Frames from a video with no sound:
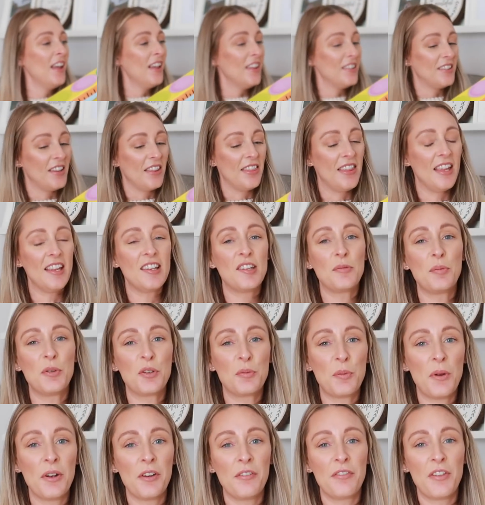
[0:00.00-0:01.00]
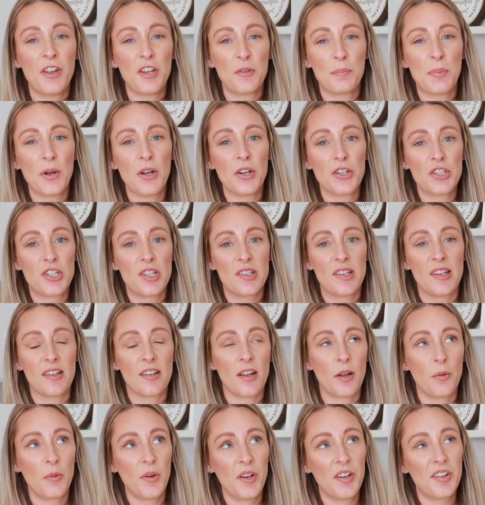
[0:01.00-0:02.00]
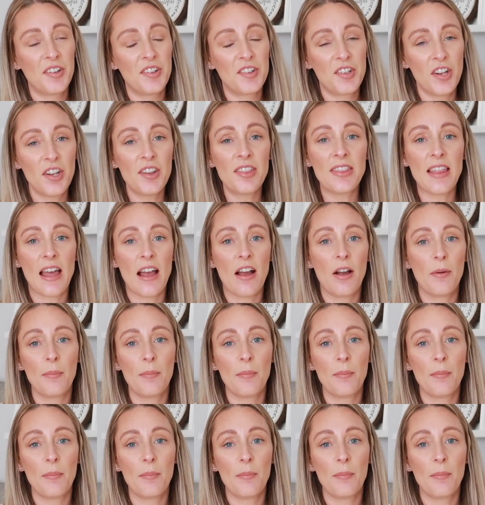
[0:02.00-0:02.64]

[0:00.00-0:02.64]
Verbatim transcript: So this was one of those purchases. I was stood there,